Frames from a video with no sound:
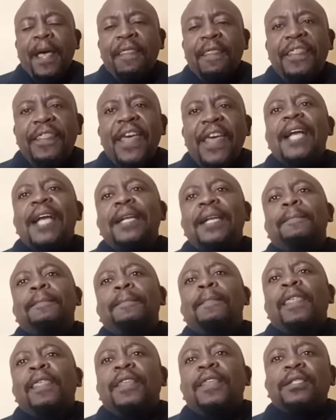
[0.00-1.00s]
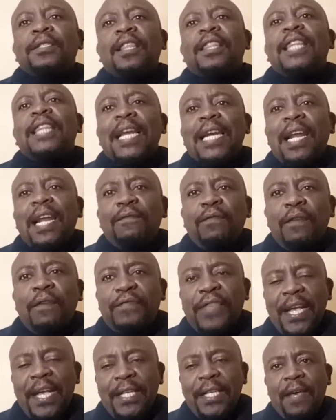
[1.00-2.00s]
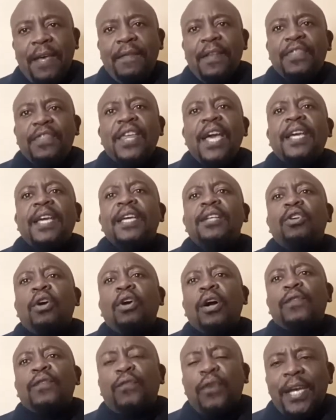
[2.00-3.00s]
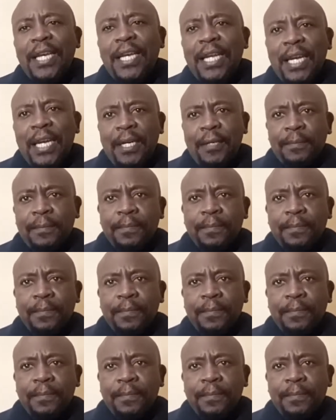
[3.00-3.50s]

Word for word: Then there's a third level of thanksgiving, thanking God for healing.